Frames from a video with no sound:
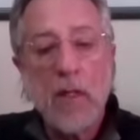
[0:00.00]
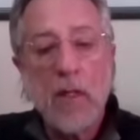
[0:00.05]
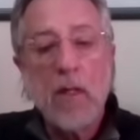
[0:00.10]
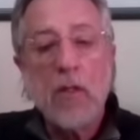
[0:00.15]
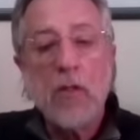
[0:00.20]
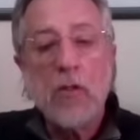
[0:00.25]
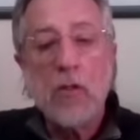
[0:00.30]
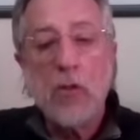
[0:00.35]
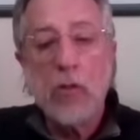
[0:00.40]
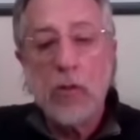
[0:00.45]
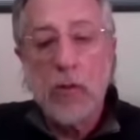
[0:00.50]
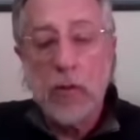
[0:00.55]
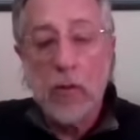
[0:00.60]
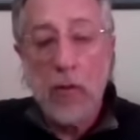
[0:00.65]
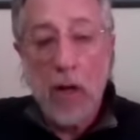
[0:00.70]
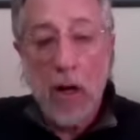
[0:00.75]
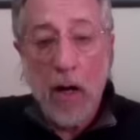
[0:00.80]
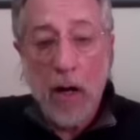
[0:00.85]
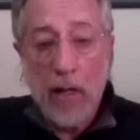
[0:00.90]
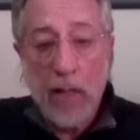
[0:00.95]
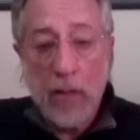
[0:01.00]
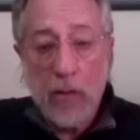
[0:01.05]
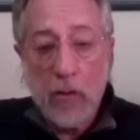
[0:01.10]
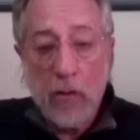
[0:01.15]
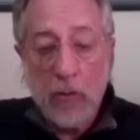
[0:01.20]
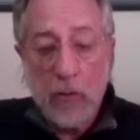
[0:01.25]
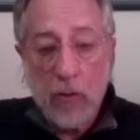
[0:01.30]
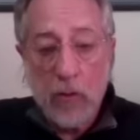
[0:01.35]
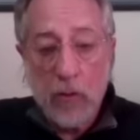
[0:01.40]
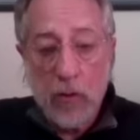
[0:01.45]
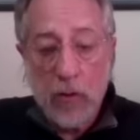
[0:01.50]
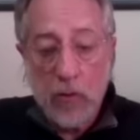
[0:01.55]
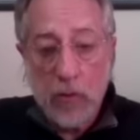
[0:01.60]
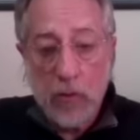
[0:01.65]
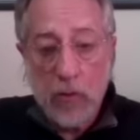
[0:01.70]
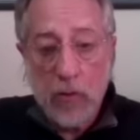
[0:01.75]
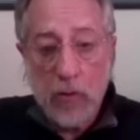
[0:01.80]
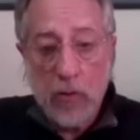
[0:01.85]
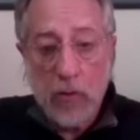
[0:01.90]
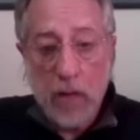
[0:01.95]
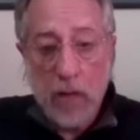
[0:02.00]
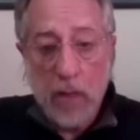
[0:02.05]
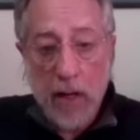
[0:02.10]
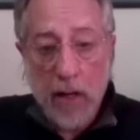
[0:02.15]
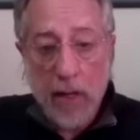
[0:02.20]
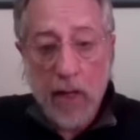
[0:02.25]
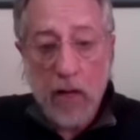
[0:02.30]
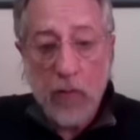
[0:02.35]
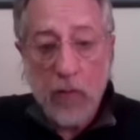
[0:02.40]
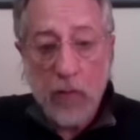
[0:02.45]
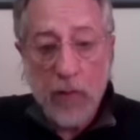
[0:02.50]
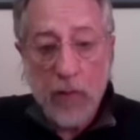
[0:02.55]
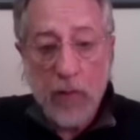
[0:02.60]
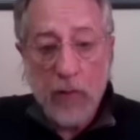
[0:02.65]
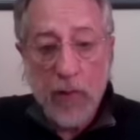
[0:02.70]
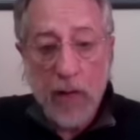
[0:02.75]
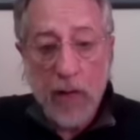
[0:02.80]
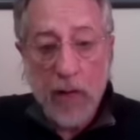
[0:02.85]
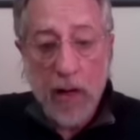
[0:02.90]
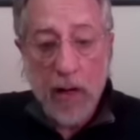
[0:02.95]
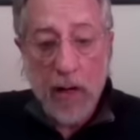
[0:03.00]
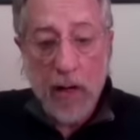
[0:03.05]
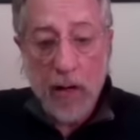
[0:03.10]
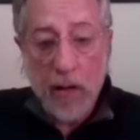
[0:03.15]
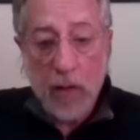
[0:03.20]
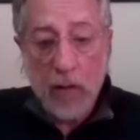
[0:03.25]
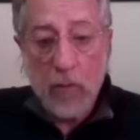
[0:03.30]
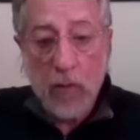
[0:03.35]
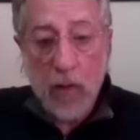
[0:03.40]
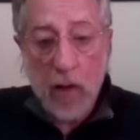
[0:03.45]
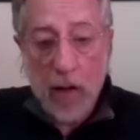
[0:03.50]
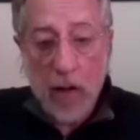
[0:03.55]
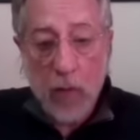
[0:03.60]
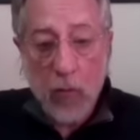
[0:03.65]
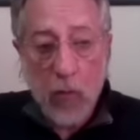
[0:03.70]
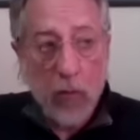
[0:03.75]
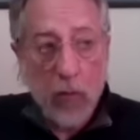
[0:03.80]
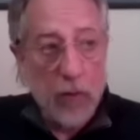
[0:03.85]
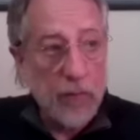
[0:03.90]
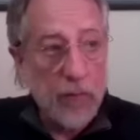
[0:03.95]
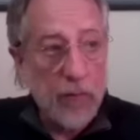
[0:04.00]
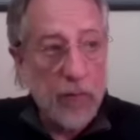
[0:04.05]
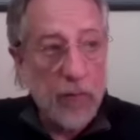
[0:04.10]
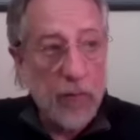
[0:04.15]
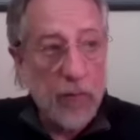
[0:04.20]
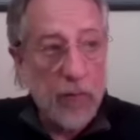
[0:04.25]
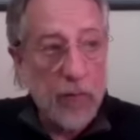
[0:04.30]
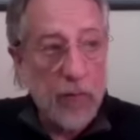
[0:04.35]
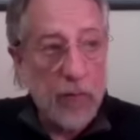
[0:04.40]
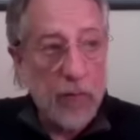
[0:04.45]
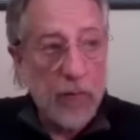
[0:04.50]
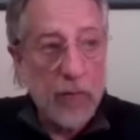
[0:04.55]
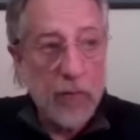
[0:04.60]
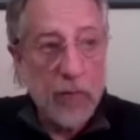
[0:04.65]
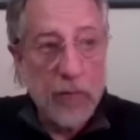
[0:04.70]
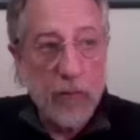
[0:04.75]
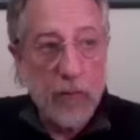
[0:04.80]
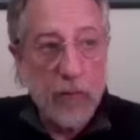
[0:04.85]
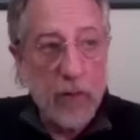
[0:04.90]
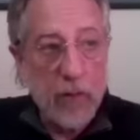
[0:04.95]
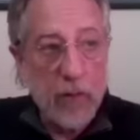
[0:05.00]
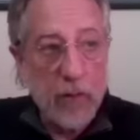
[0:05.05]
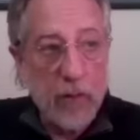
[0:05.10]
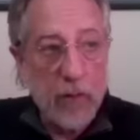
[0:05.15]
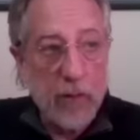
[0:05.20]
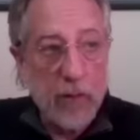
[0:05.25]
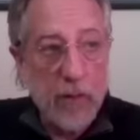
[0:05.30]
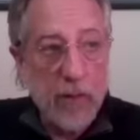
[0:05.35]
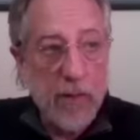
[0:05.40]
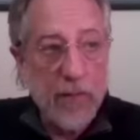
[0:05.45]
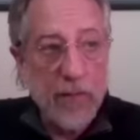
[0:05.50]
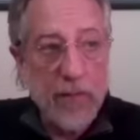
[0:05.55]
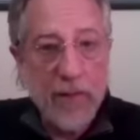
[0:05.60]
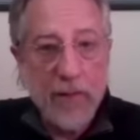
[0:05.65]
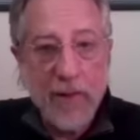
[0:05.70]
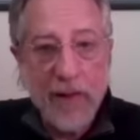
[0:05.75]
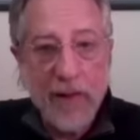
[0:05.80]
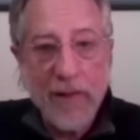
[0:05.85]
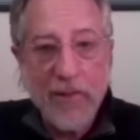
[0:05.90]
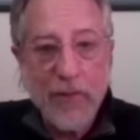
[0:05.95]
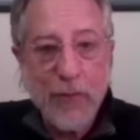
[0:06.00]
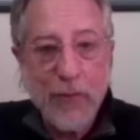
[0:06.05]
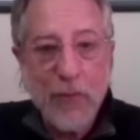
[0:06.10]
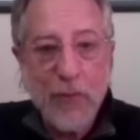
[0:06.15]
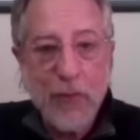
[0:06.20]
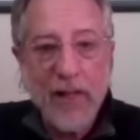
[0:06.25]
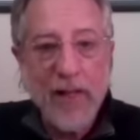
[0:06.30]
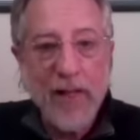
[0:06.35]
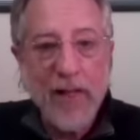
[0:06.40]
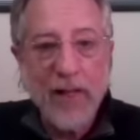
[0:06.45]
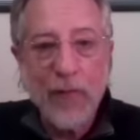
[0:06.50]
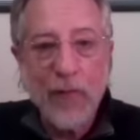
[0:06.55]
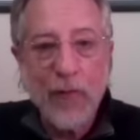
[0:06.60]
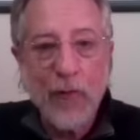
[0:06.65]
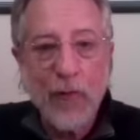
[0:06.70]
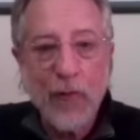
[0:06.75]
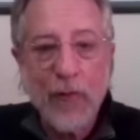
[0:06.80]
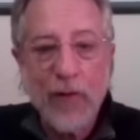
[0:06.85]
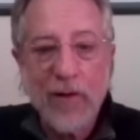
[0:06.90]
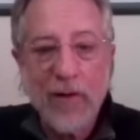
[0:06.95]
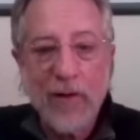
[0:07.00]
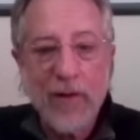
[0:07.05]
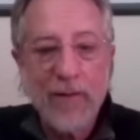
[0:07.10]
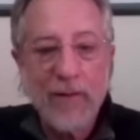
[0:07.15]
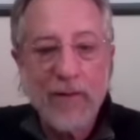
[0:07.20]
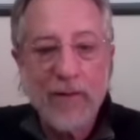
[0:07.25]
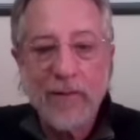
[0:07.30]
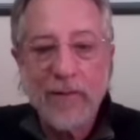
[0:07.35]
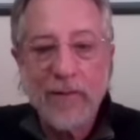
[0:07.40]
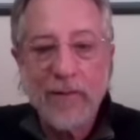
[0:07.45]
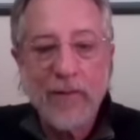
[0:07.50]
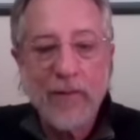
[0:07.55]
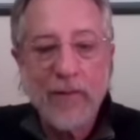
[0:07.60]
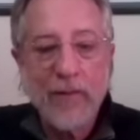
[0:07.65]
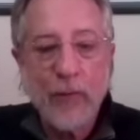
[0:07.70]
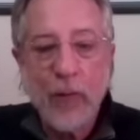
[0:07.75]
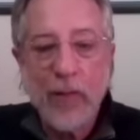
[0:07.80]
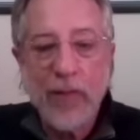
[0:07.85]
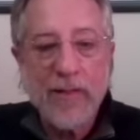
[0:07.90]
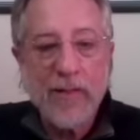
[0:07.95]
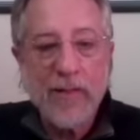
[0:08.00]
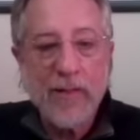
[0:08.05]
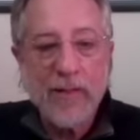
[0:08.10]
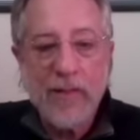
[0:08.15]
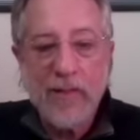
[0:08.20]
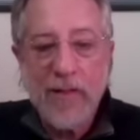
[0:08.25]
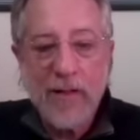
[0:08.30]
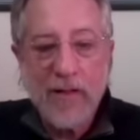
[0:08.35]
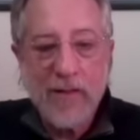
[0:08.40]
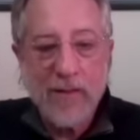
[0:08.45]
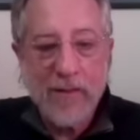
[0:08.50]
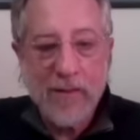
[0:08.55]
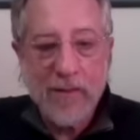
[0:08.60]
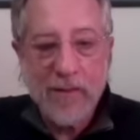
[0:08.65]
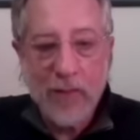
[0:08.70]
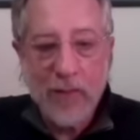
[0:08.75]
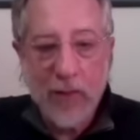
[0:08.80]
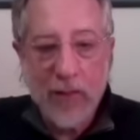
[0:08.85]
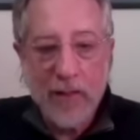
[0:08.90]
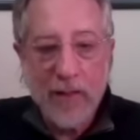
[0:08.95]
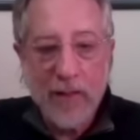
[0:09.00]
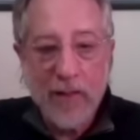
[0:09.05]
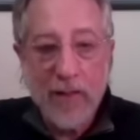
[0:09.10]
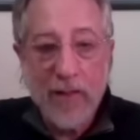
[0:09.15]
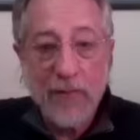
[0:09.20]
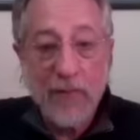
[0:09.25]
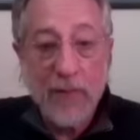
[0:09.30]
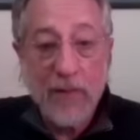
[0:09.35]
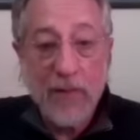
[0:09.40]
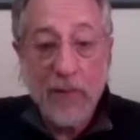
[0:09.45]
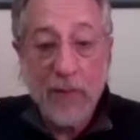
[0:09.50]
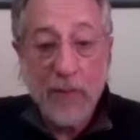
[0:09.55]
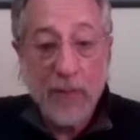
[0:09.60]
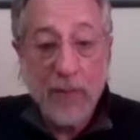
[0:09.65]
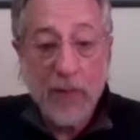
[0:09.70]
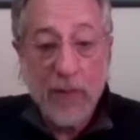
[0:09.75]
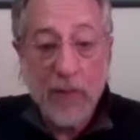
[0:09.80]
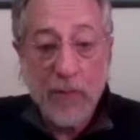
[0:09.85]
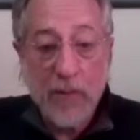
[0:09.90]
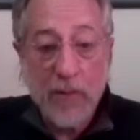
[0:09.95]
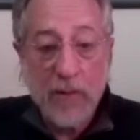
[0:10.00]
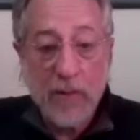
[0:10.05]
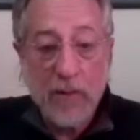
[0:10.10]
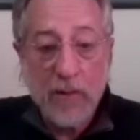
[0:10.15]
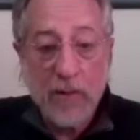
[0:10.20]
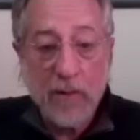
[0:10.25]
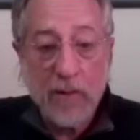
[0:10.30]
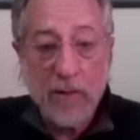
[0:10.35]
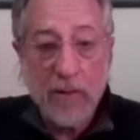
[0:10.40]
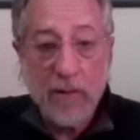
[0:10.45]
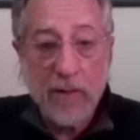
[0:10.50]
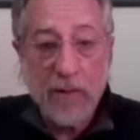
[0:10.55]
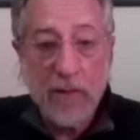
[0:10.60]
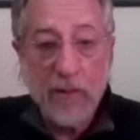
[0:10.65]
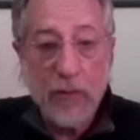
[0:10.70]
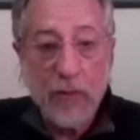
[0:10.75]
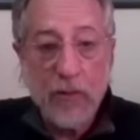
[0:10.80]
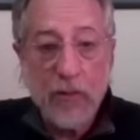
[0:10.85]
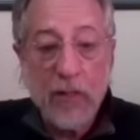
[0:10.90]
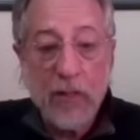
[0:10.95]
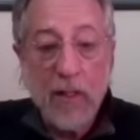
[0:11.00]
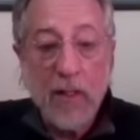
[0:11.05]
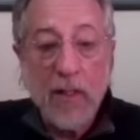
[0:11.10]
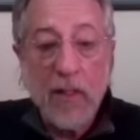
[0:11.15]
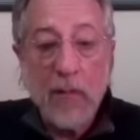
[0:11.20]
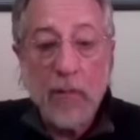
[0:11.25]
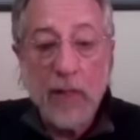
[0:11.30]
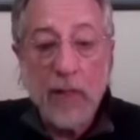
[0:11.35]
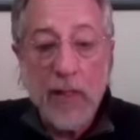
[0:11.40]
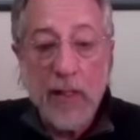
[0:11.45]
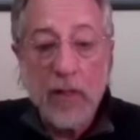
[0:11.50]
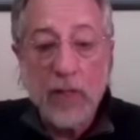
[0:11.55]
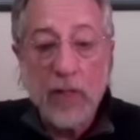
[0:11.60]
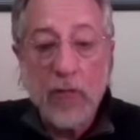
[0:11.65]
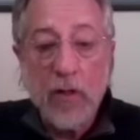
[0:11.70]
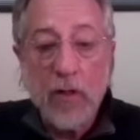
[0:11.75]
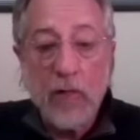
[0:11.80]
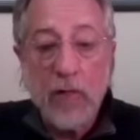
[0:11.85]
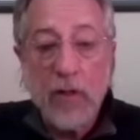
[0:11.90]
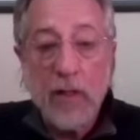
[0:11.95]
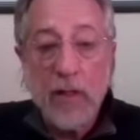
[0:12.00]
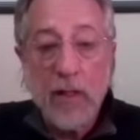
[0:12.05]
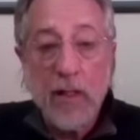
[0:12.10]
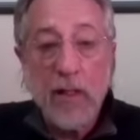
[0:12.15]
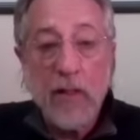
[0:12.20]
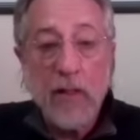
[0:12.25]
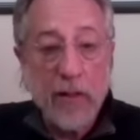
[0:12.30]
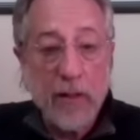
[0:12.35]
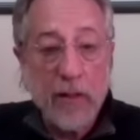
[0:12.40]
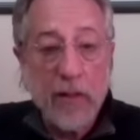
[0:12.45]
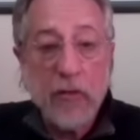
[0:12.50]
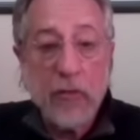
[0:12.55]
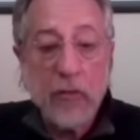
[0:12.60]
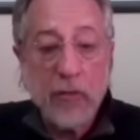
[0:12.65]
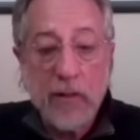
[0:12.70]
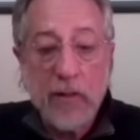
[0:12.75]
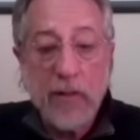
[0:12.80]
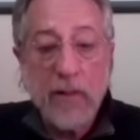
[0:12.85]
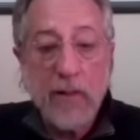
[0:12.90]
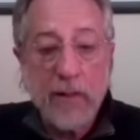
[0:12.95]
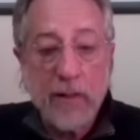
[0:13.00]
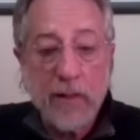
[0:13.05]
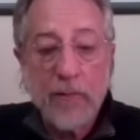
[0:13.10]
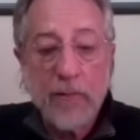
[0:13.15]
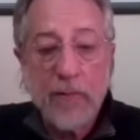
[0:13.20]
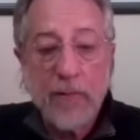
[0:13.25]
So I used and I got rid of my I helped I worked for you know 7 days a week for uh, 26 years. So I didn't have time for any mystical endeavors. But after I retired, I sure did.